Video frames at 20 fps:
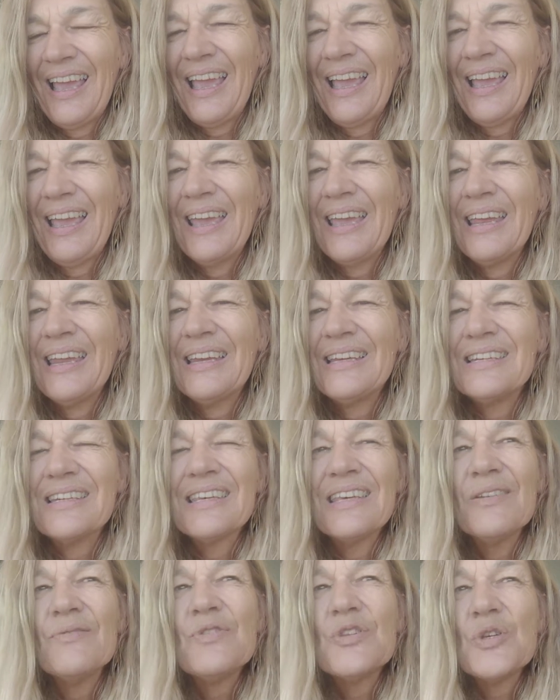and
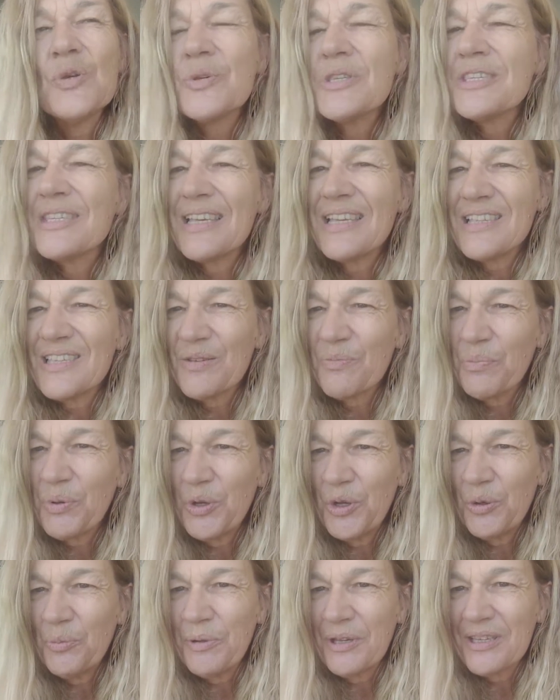gives you a sense of
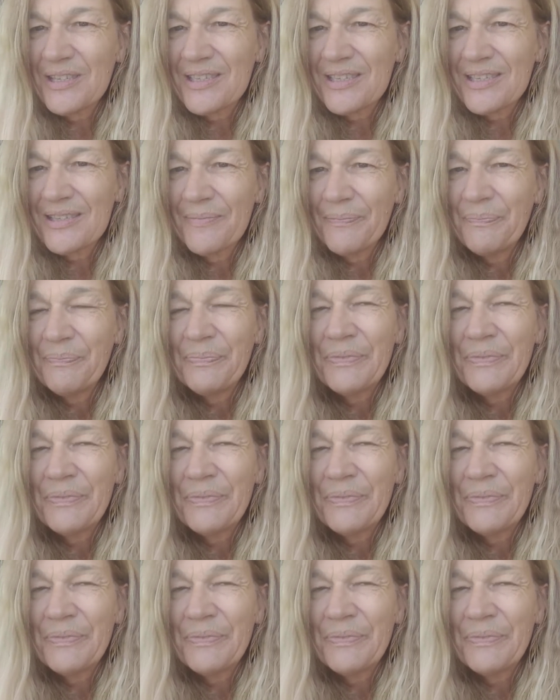purpose.